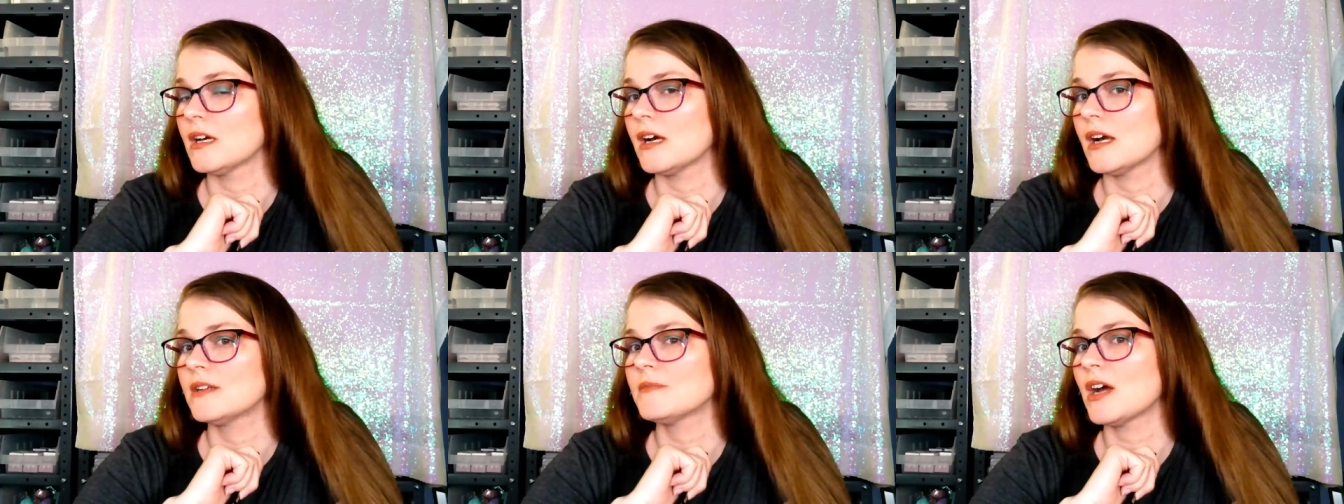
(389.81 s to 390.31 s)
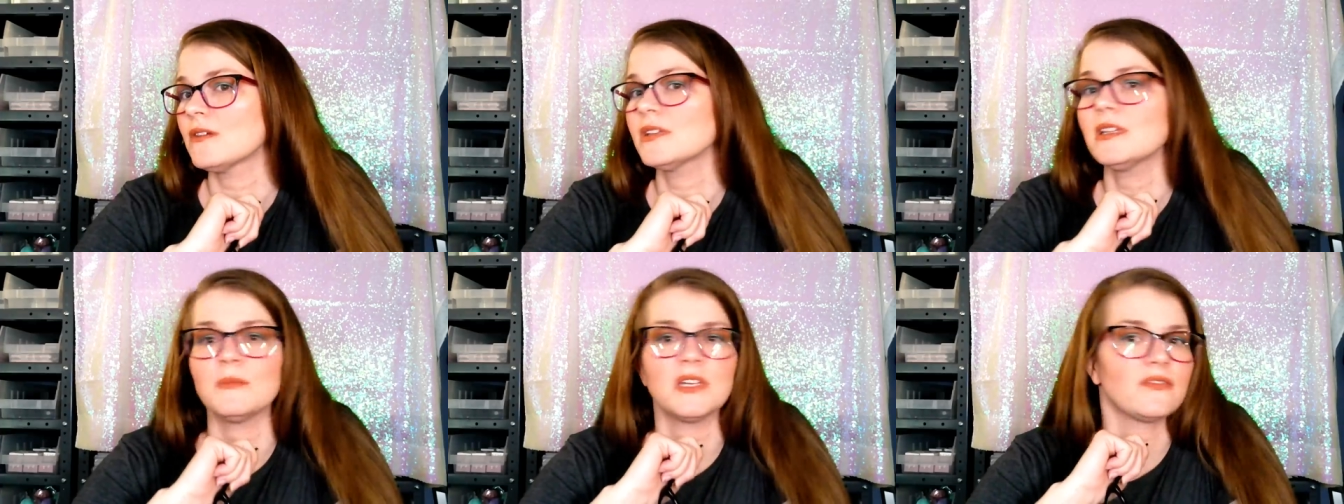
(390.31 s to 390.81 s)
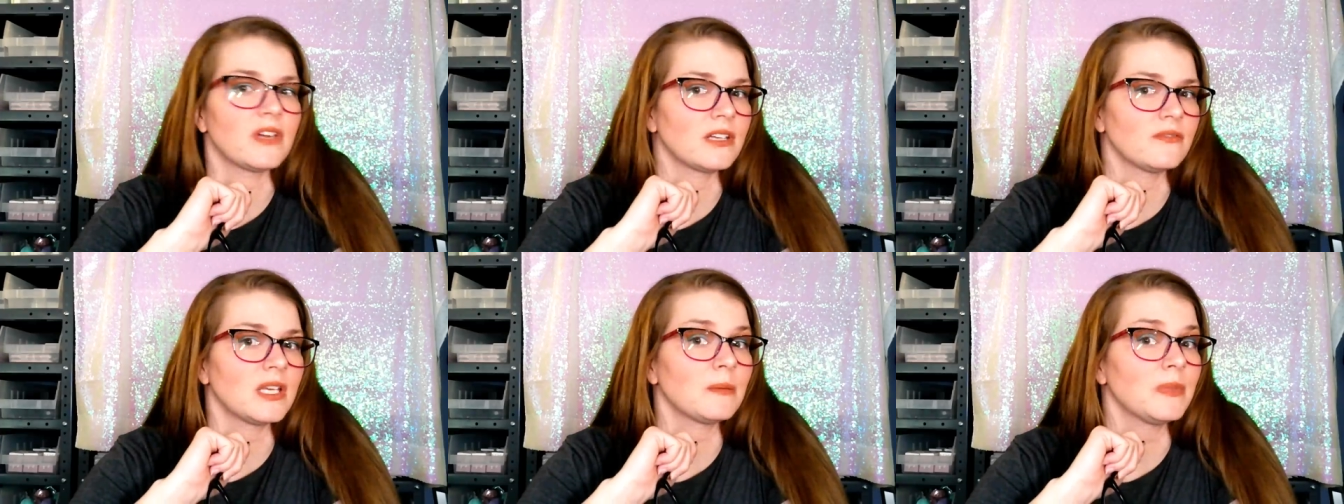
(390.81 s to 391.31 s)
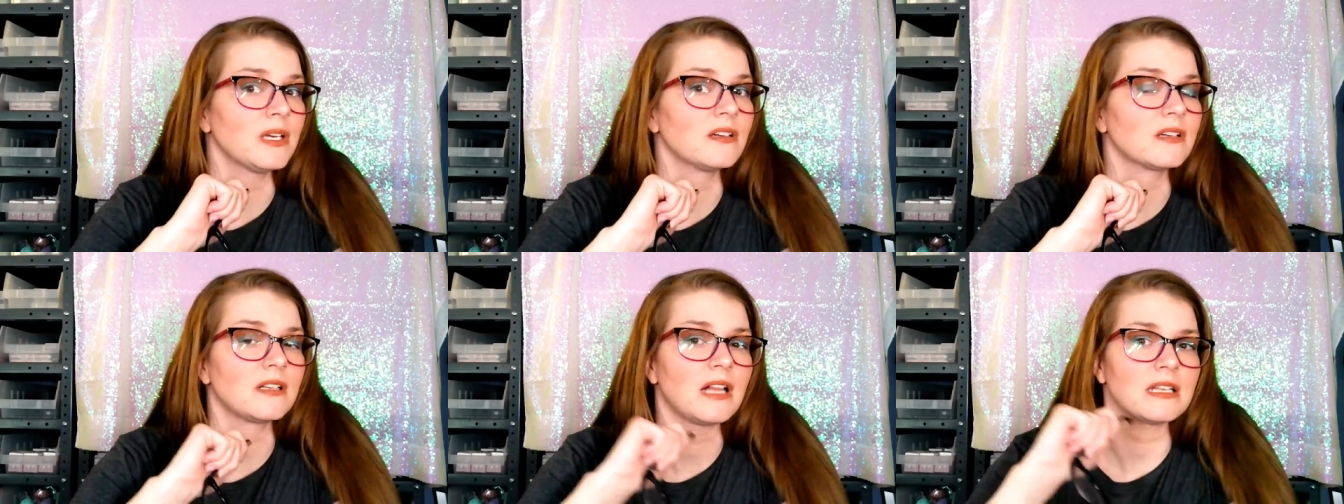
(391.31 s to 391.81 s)
I'm not really a big fan of like bigger
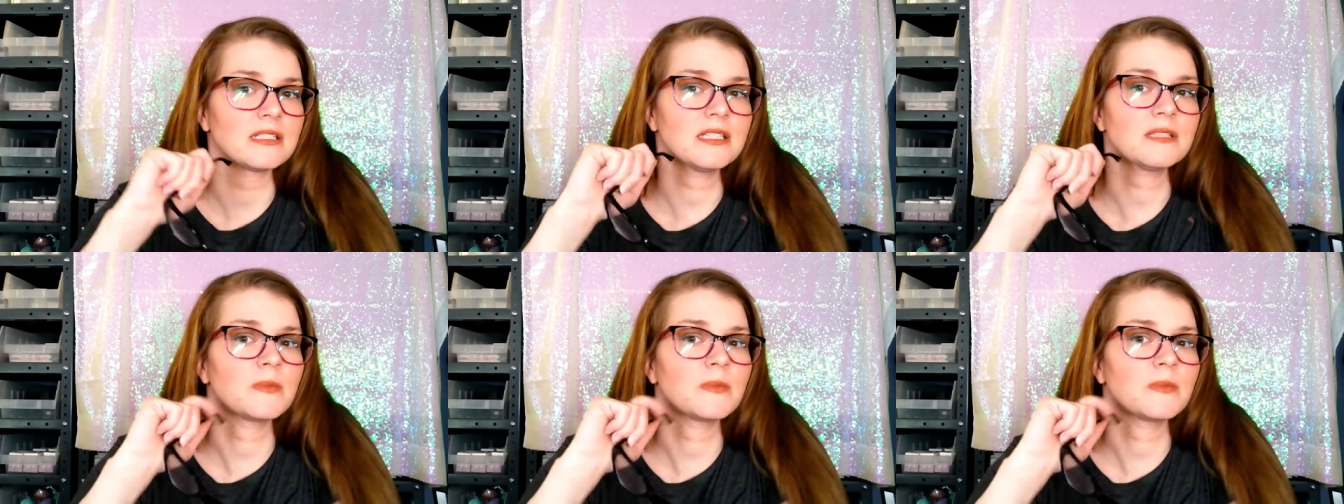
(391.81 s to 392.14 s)
glasses,